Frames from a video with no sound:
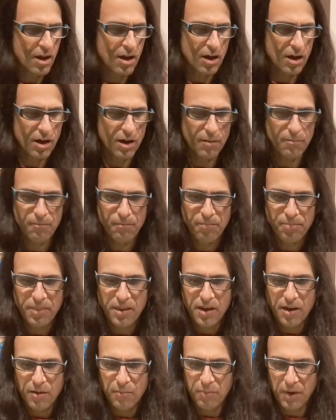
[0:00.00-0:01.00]

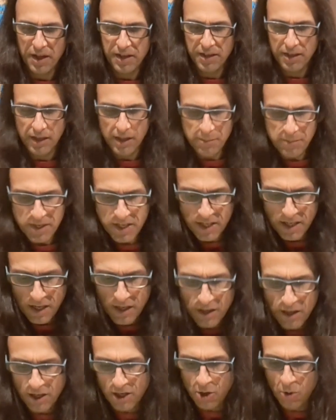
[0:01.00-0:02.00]
But let me
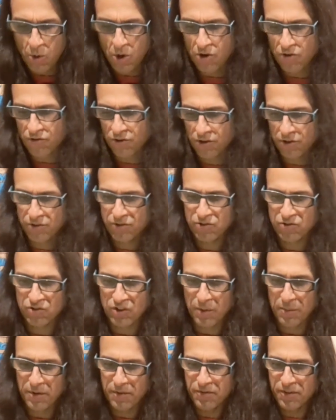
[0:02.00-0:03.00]
go over
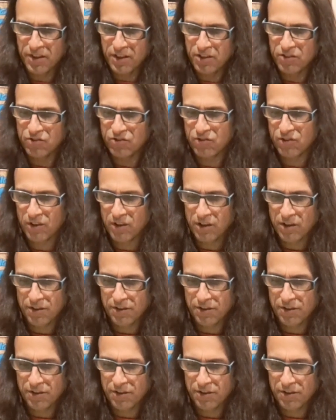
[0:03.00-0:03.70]
some of these